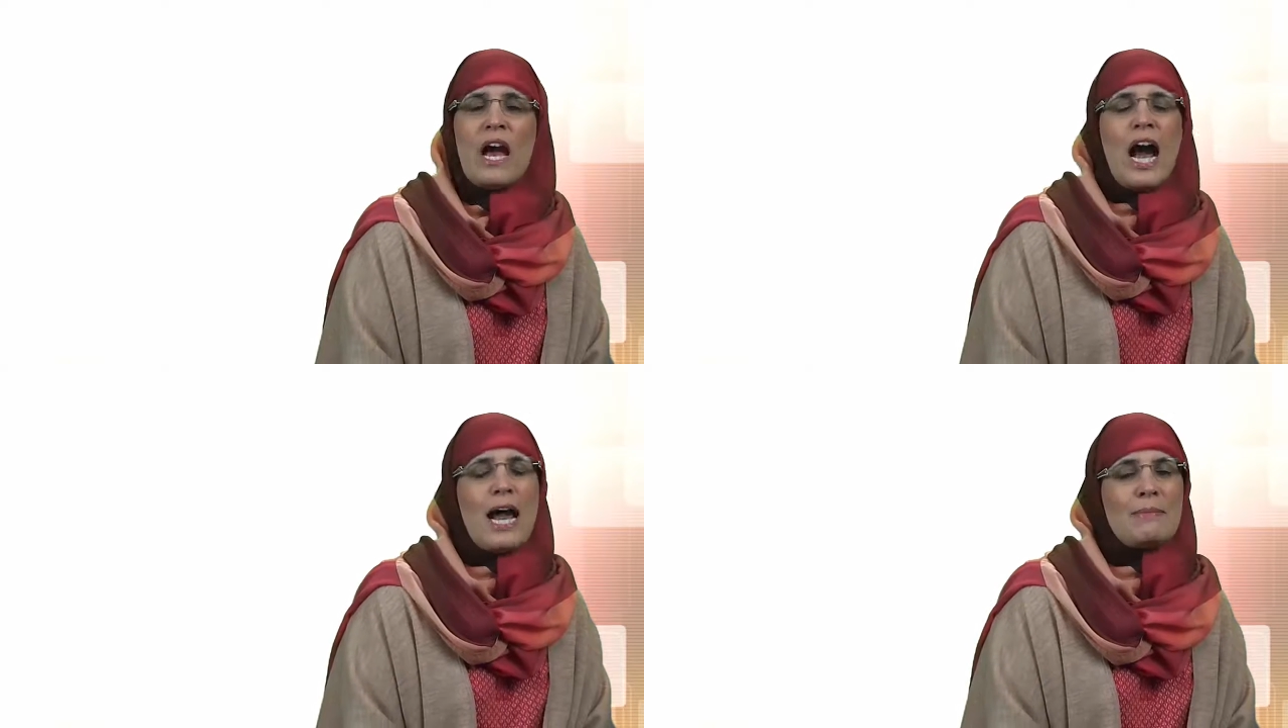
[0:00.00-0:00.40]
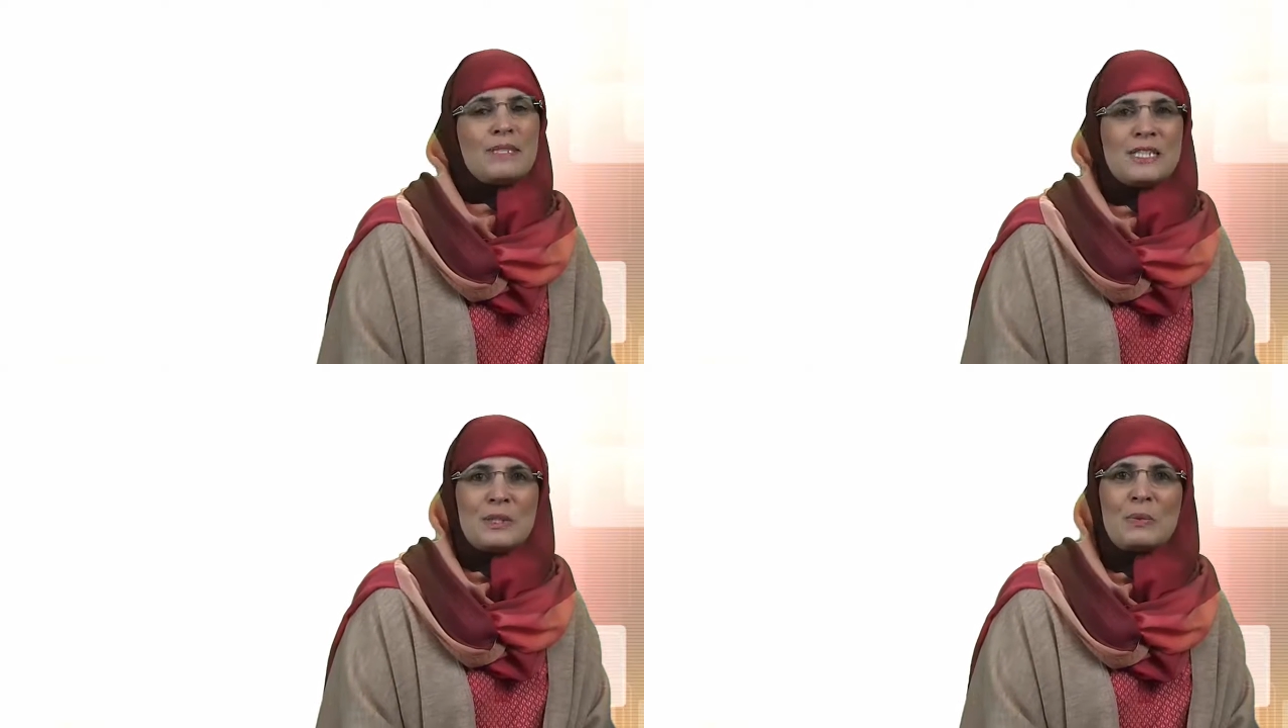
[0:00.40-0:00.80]
I'm
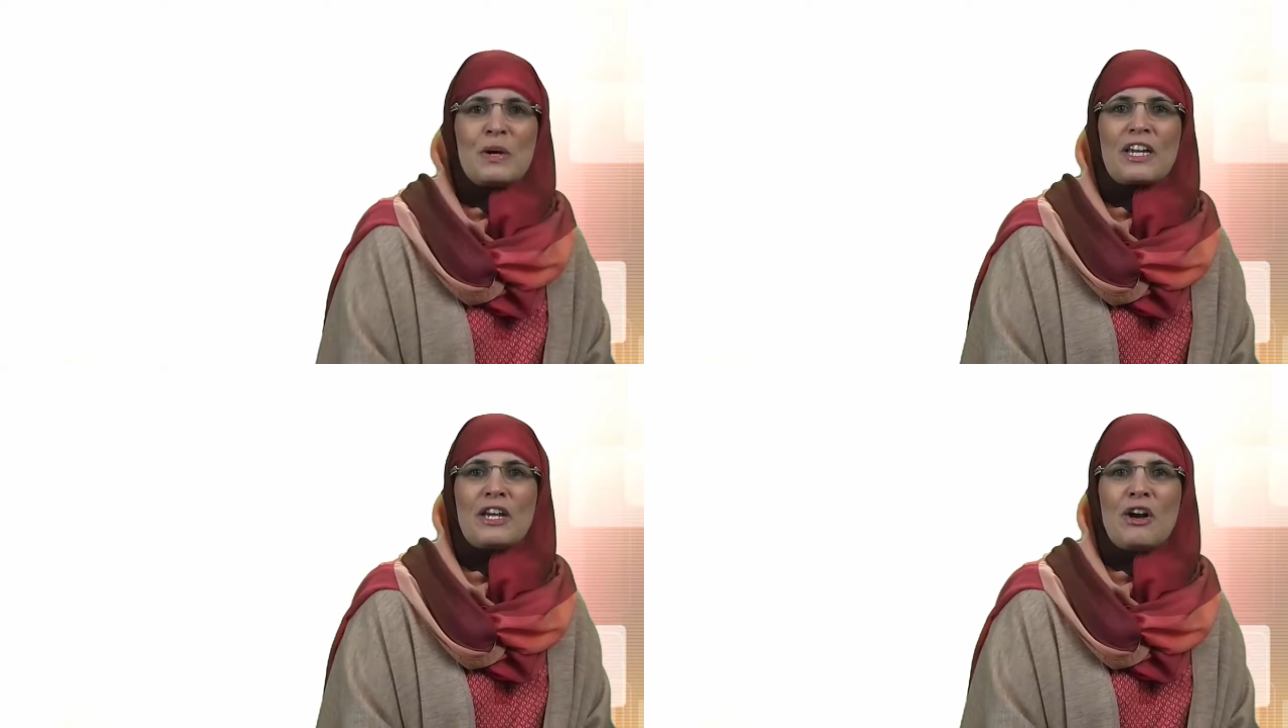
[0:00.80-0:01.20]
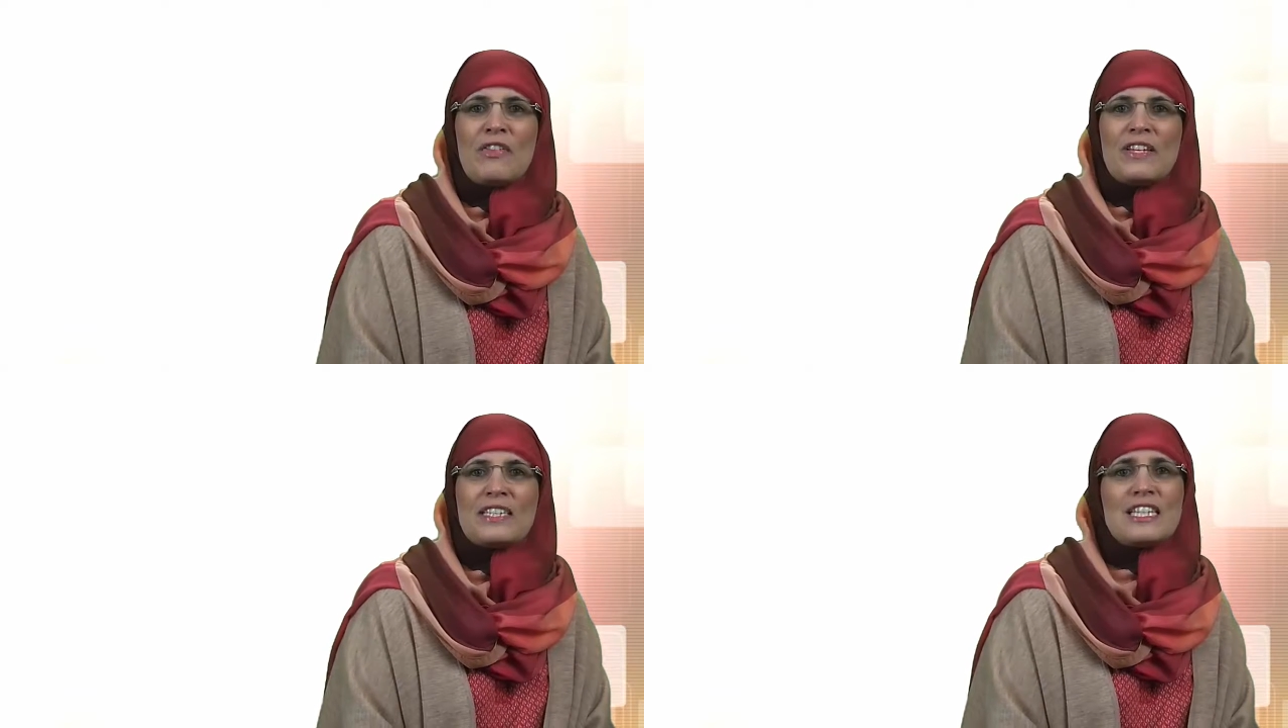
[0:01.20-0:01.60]
still working on
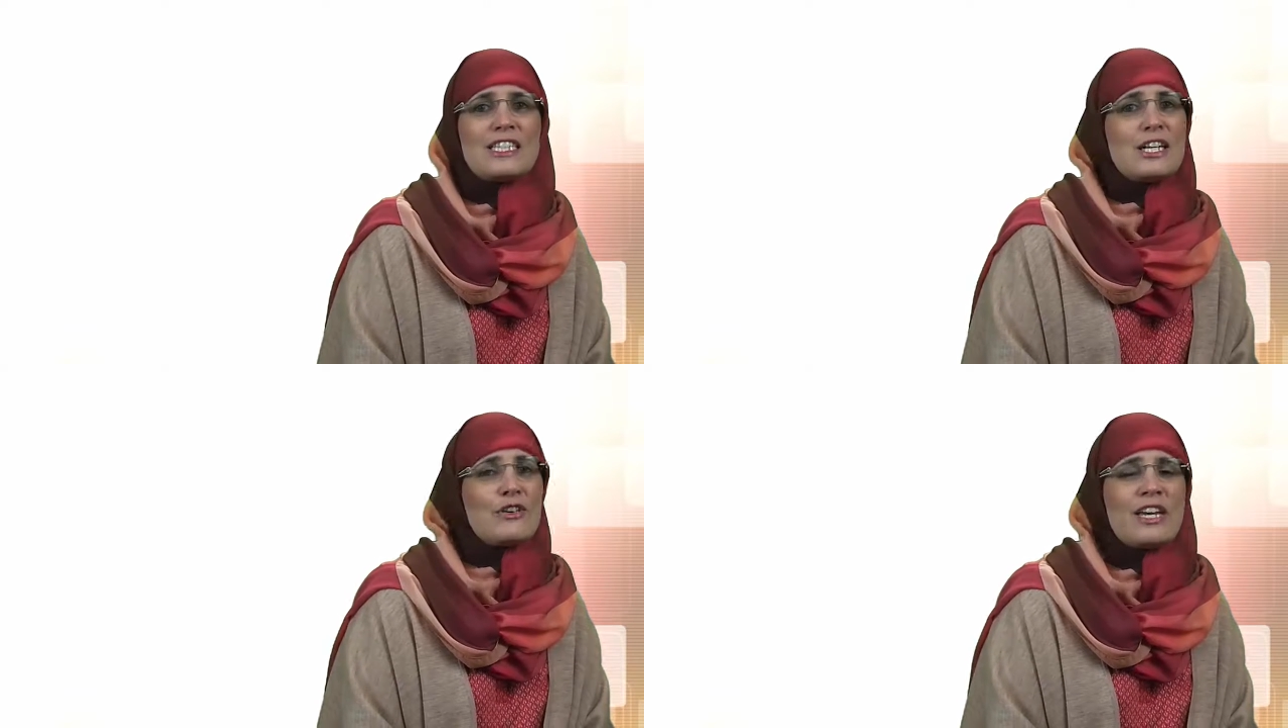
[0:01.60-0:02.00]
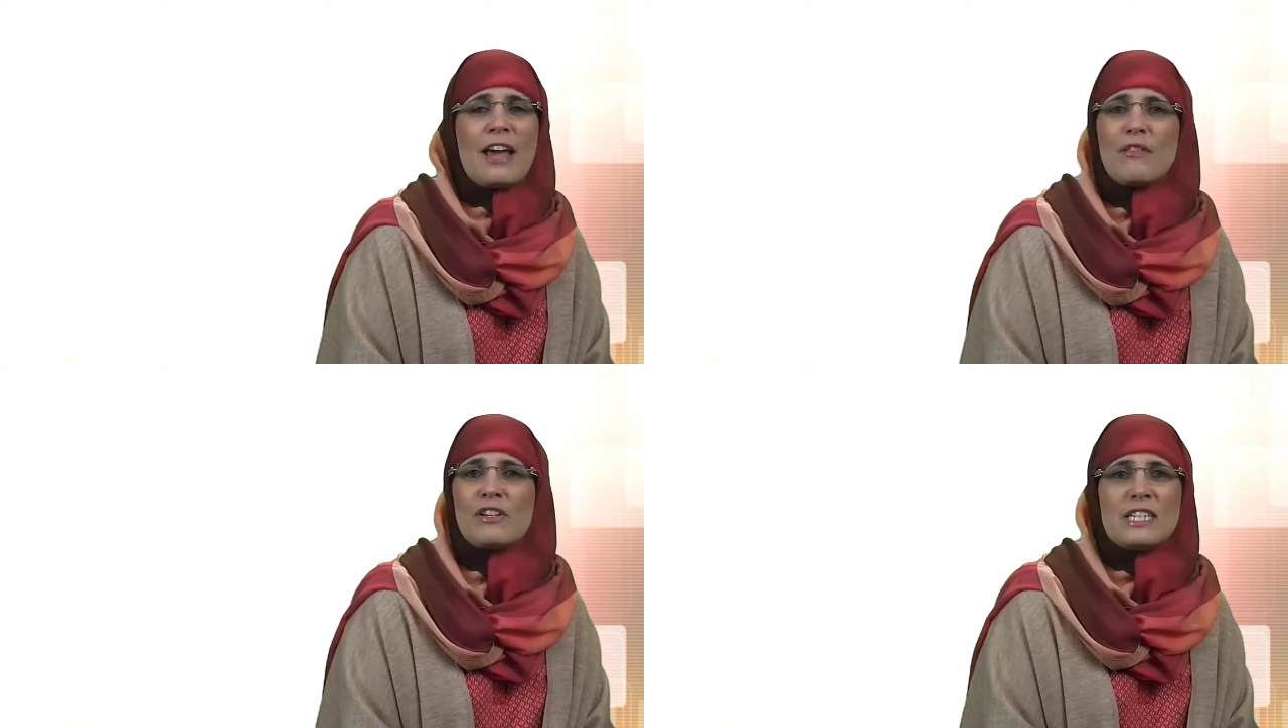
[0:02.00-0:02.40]
this as there
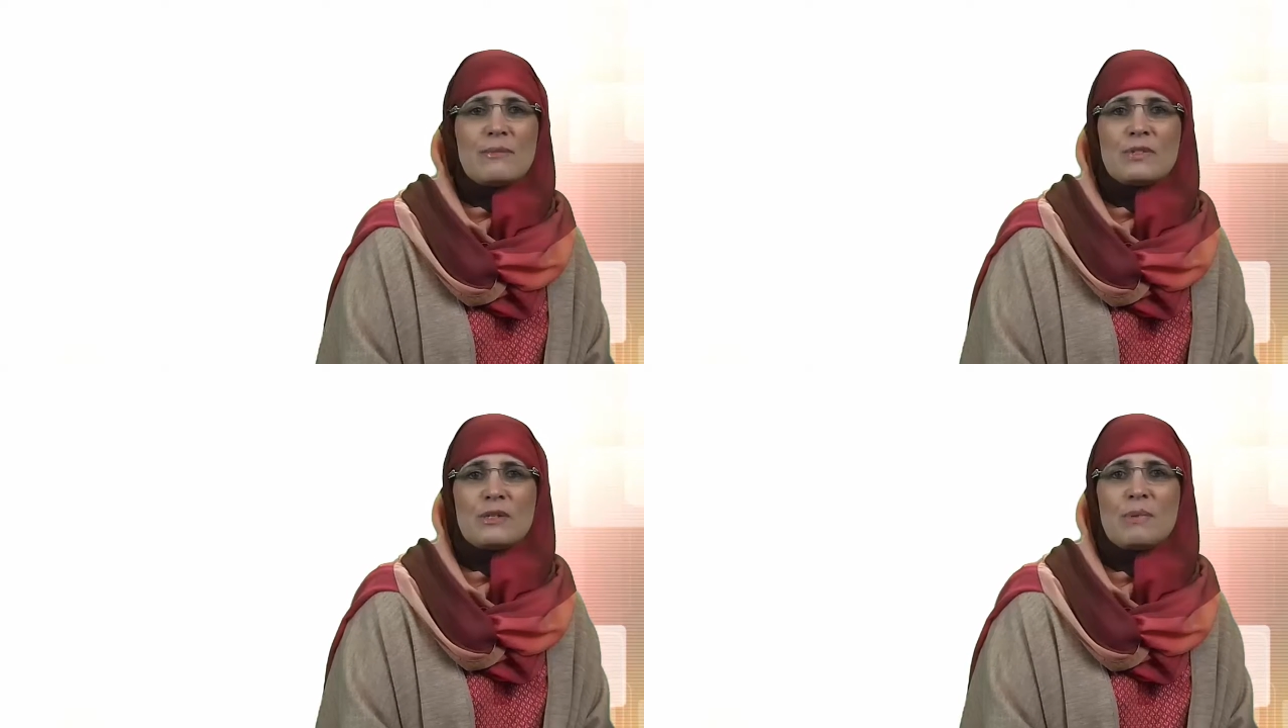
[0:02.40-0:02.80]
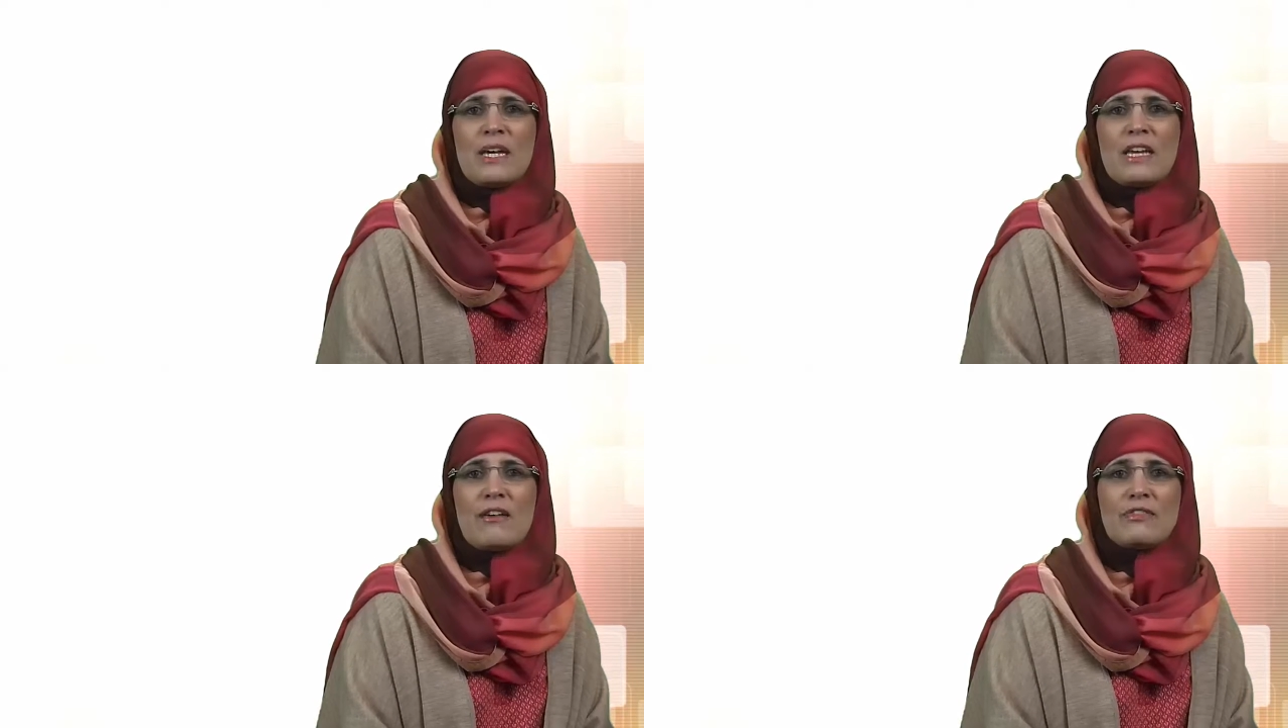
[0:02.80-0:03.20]
never seems to be enough